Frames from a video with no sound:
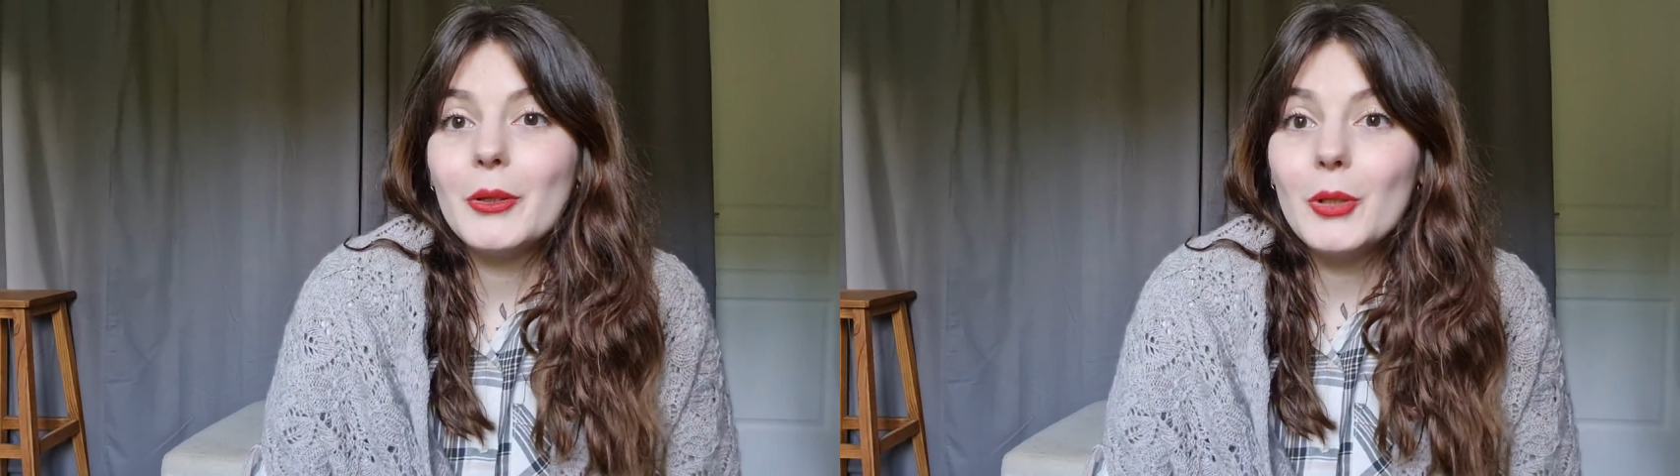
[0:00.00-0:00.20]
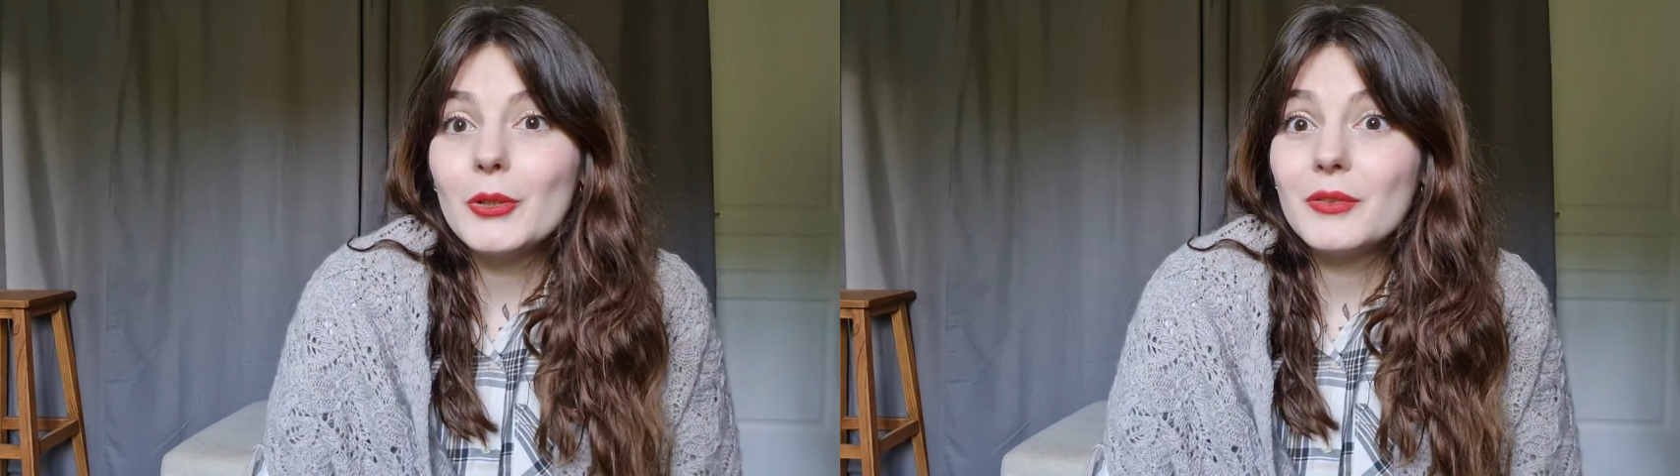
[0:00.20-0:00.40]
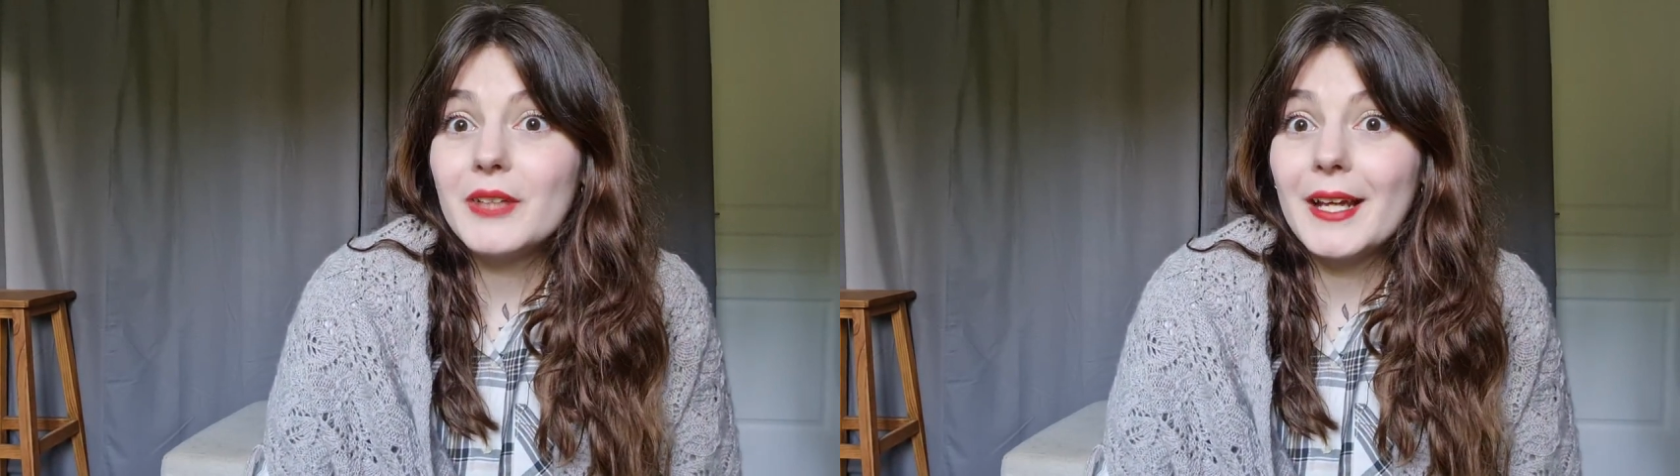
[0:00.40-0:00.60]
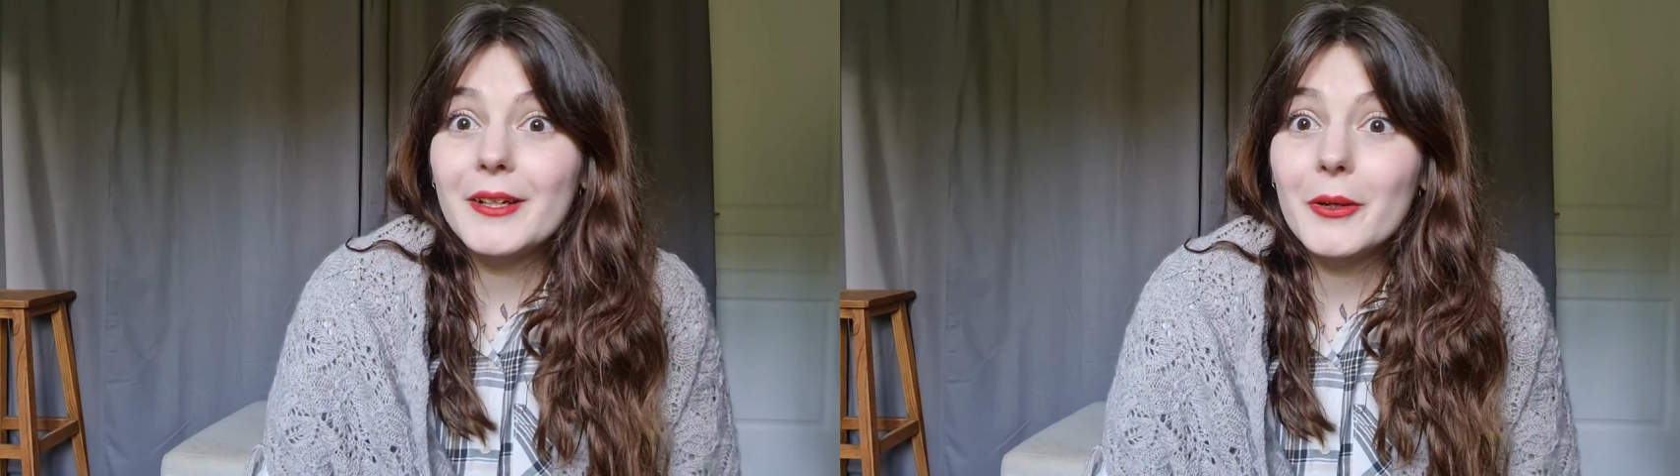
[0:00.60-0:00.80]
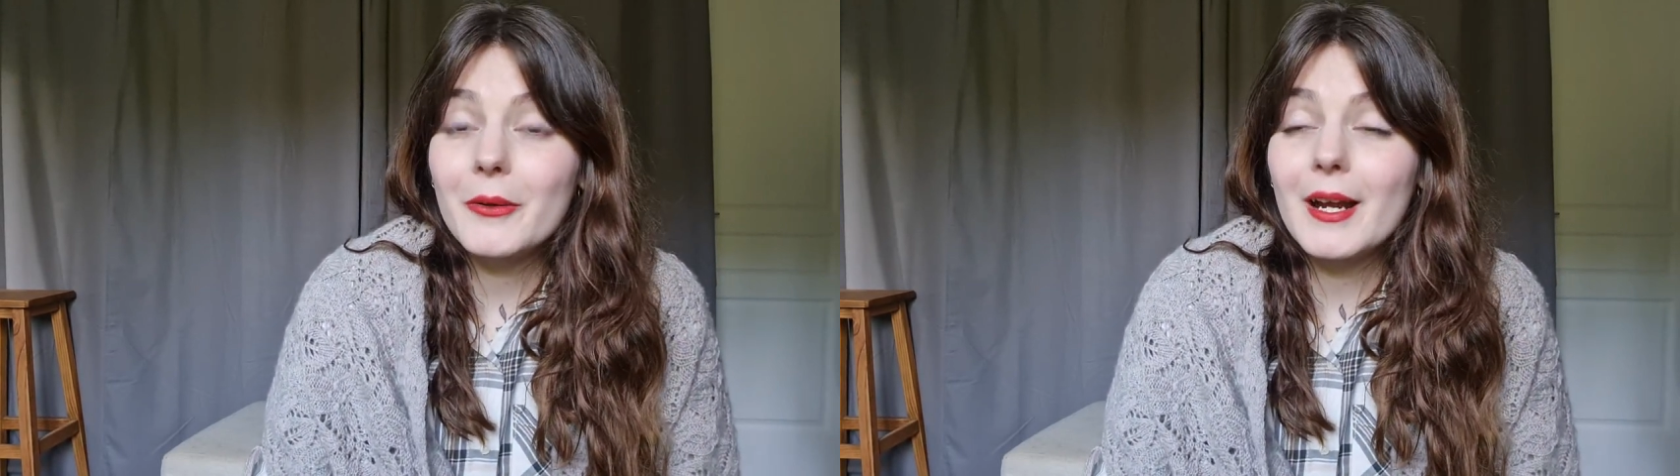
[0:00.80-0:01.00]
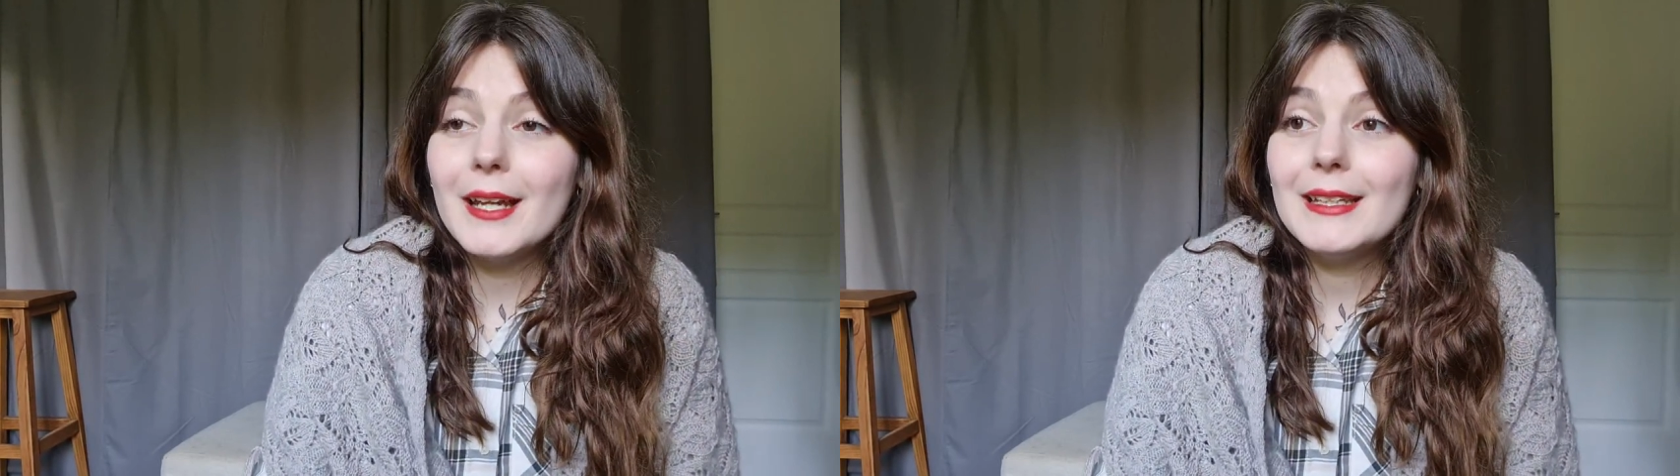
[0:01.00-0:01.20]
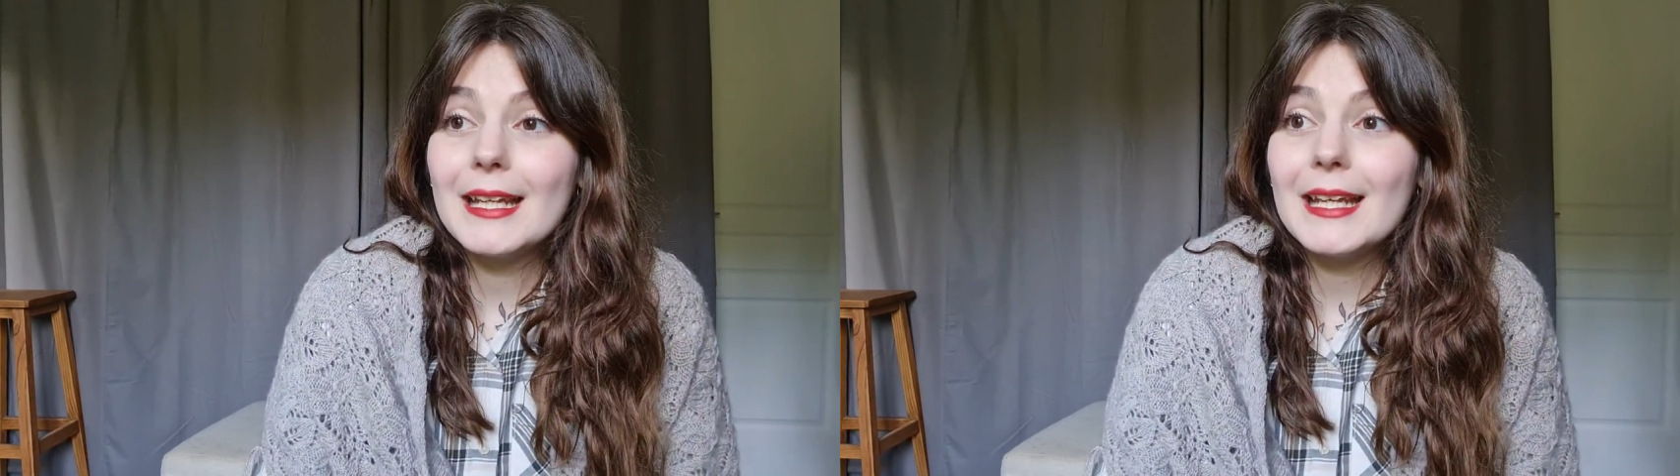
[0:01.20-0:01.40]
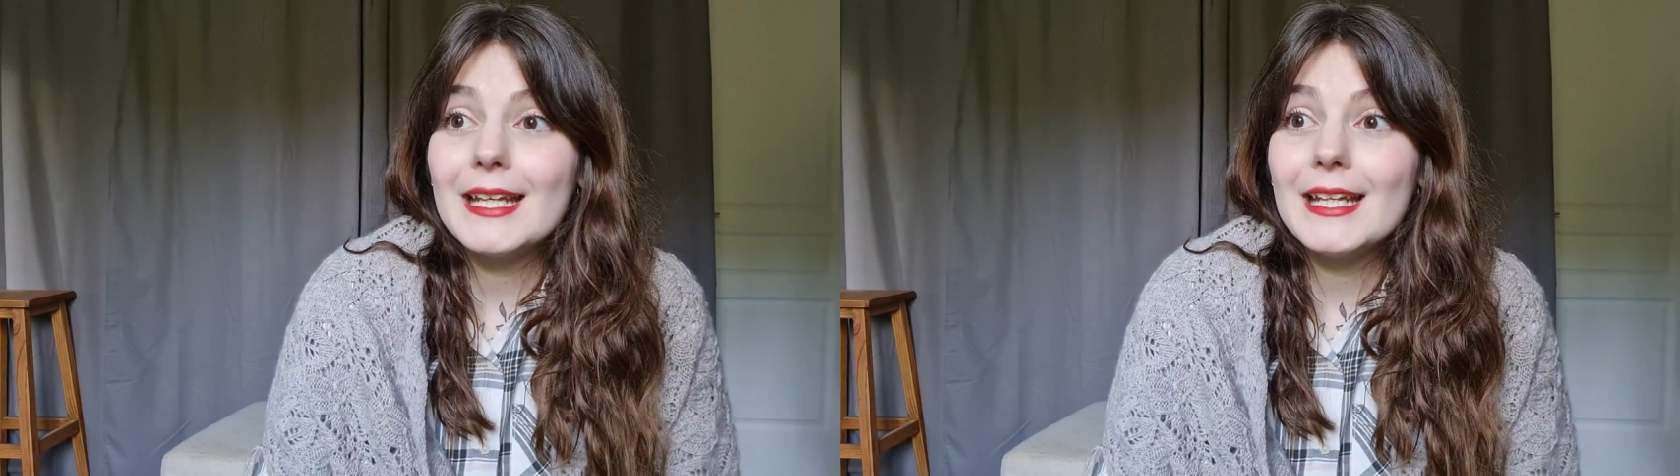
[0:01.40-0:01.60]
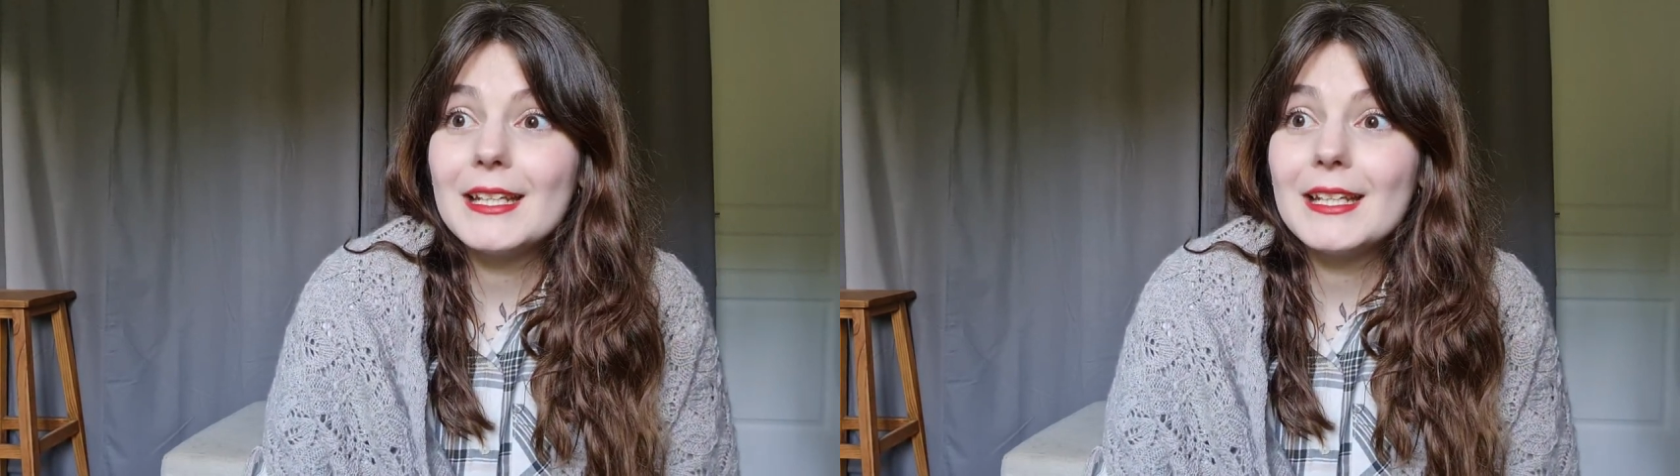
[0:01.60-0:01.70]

a lot of Angora in it,